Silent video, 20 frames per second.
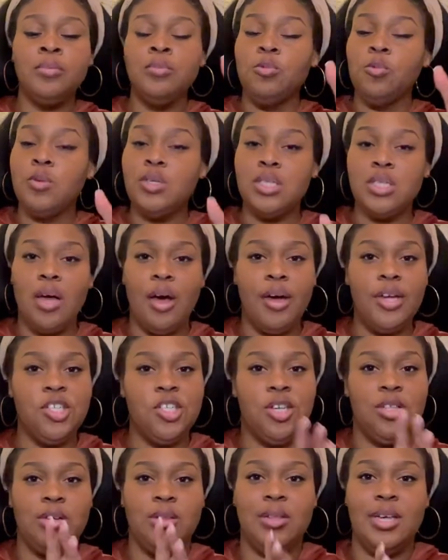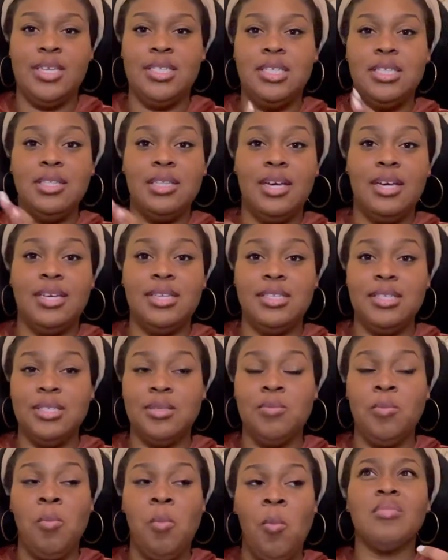We saw each other less and less.
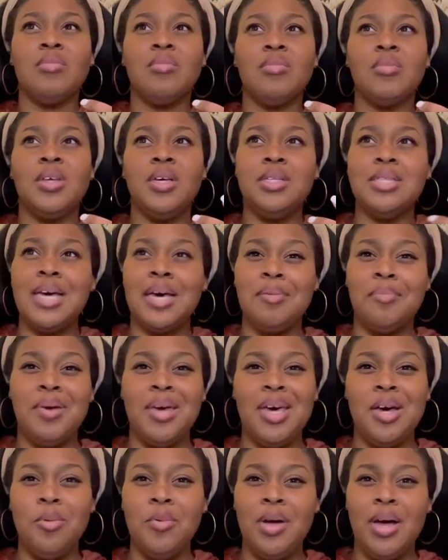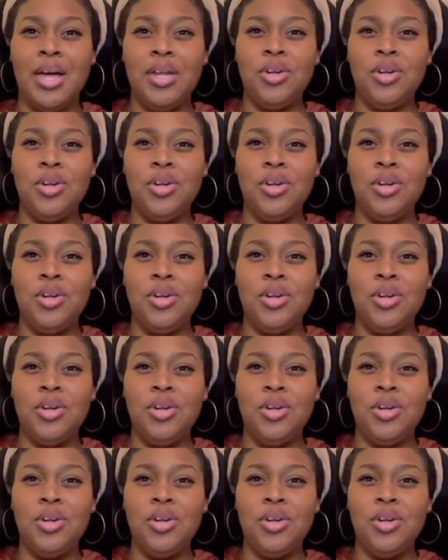He's like, man, I